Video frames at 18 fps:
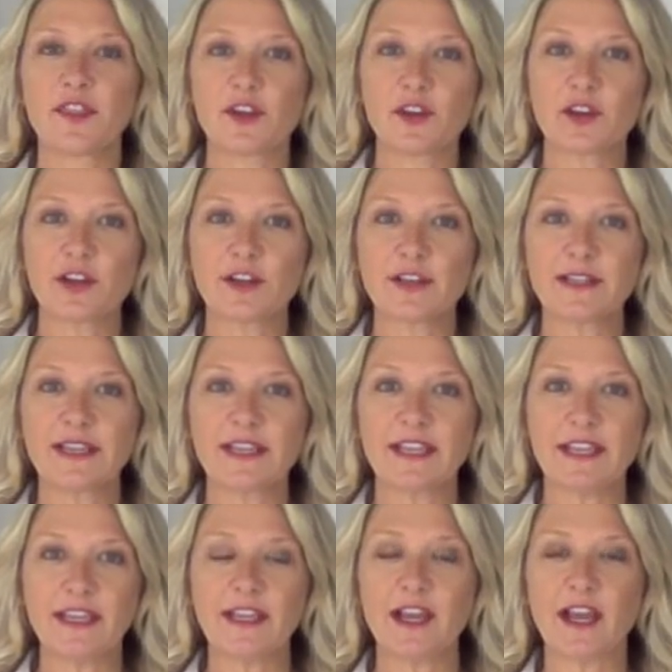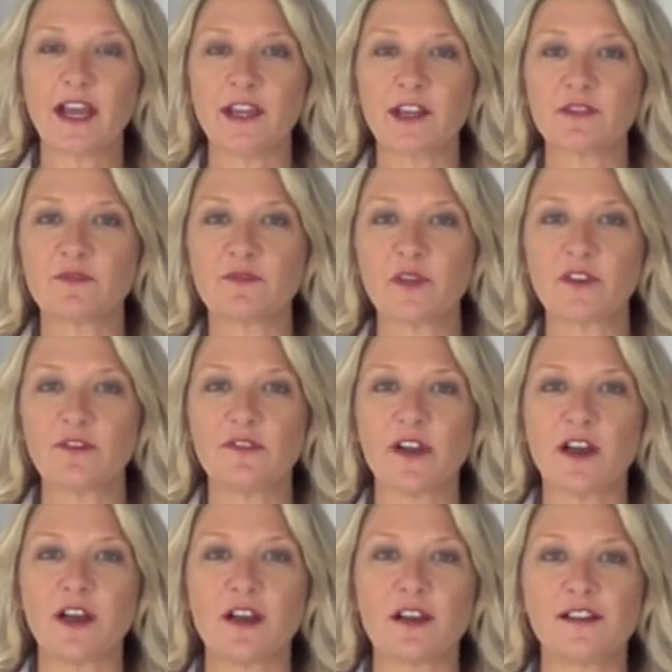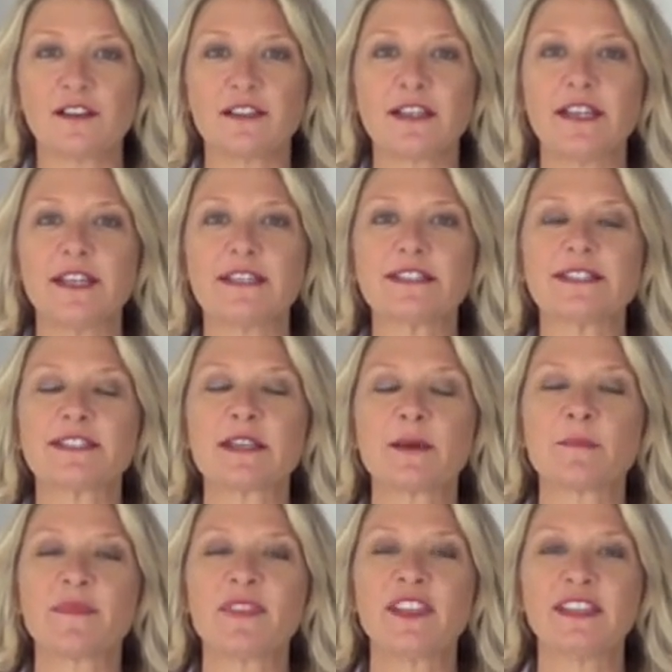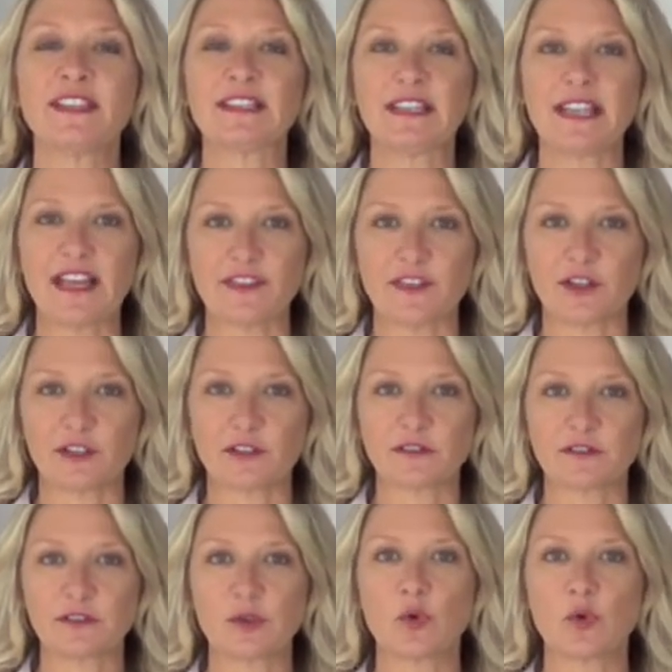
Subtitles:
third key item for fall is something leather